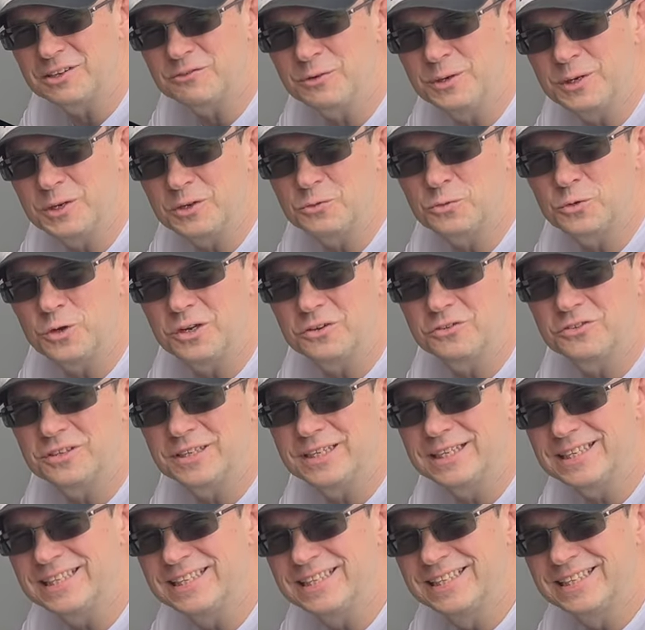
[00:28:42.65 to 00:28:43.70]
very much for
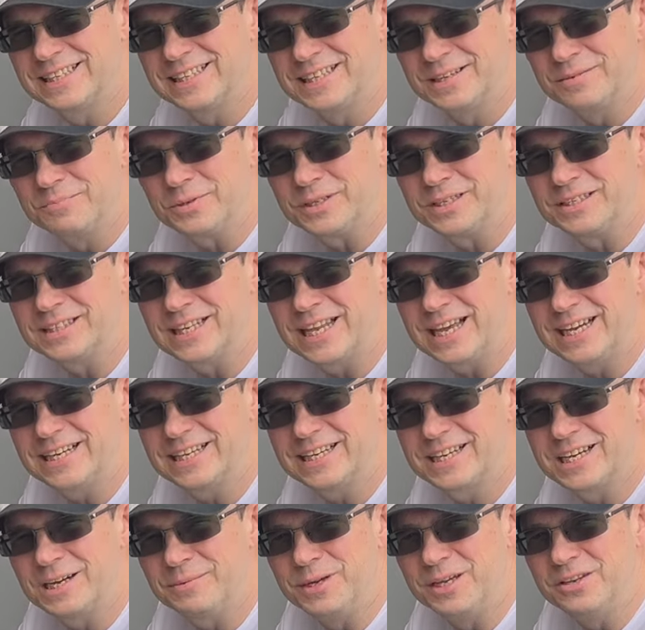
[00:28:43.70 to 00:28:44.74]
watching. Please
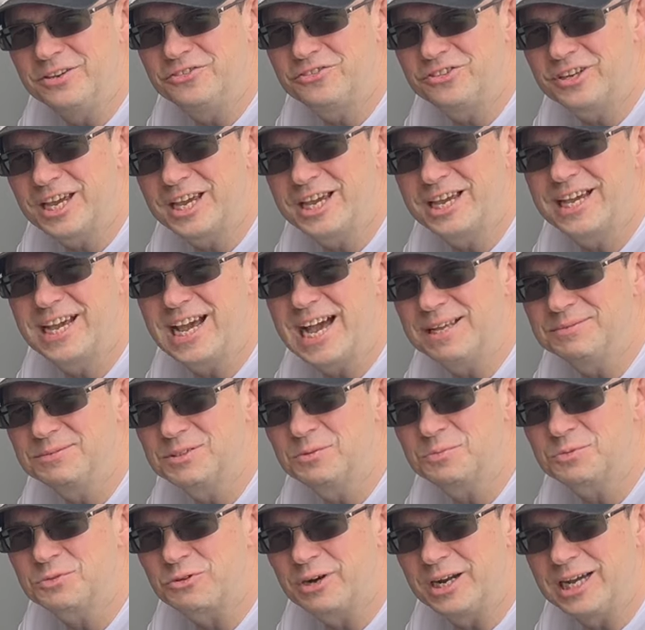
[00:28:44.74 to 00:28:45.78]
like, comment, share and
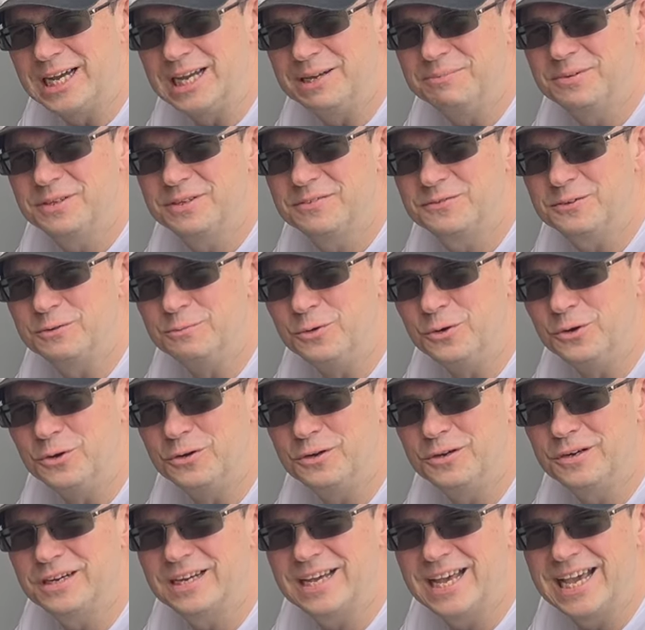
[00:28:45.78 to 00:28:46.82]
subscribe for
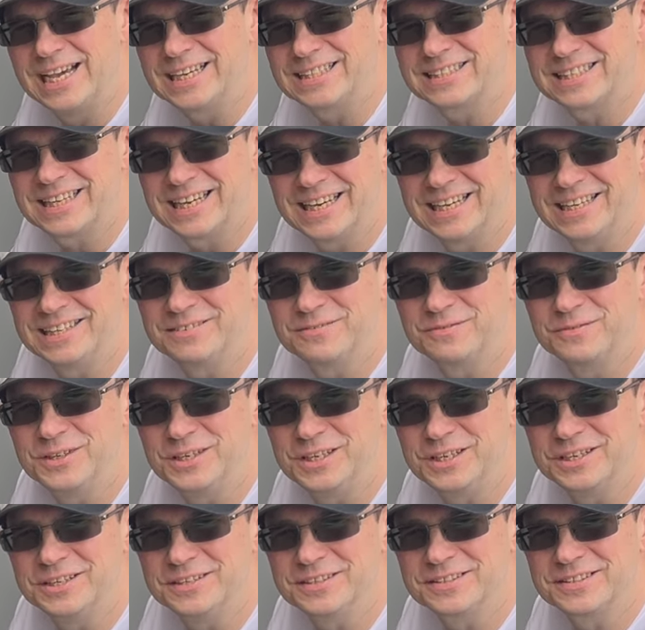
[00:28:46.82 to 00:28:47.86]
more XK
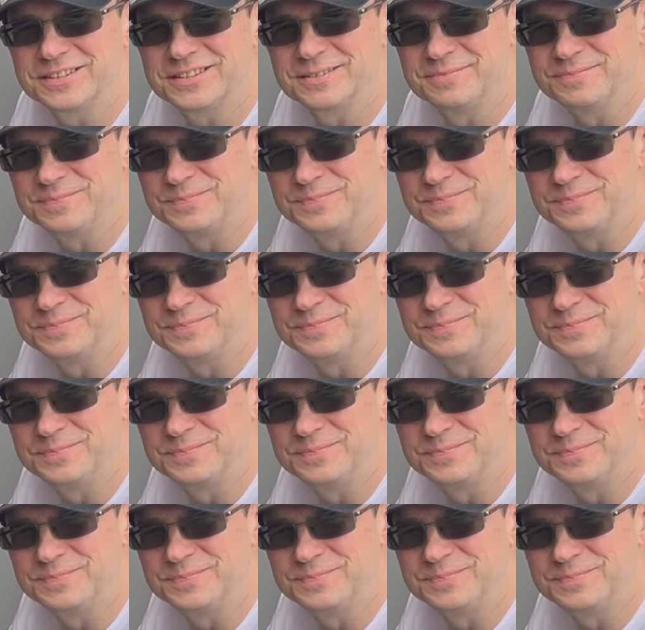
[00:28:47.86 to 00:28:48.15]
videos.